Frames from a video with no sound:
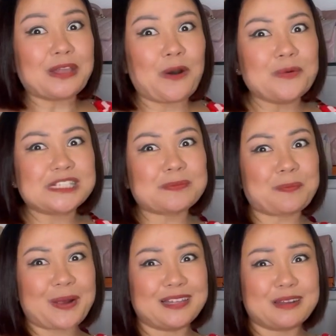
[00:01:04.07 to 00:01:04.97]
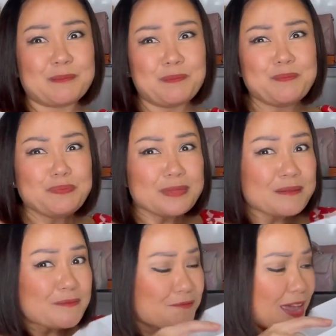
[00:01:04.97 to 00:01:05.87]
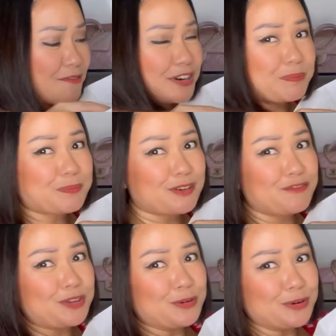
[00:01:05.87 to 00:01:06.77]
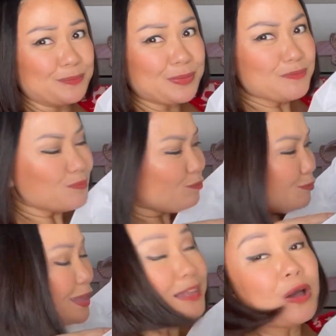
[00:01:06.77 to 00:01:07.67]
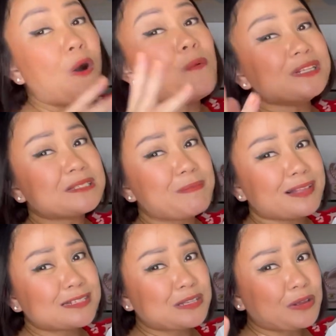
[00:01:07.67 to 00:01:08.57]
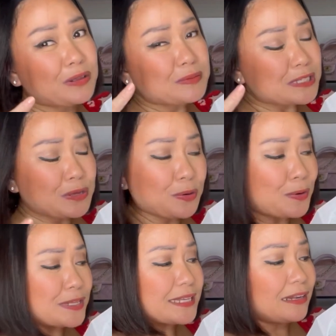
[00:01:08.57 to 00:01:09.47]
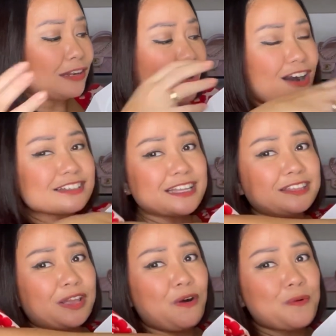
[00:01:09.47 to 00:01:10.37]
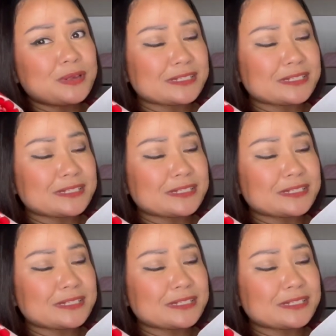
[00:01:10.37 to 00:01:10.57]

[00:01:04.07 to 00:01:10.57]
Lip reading: they always spray their favorite perfume and always smells goods and locks, and they always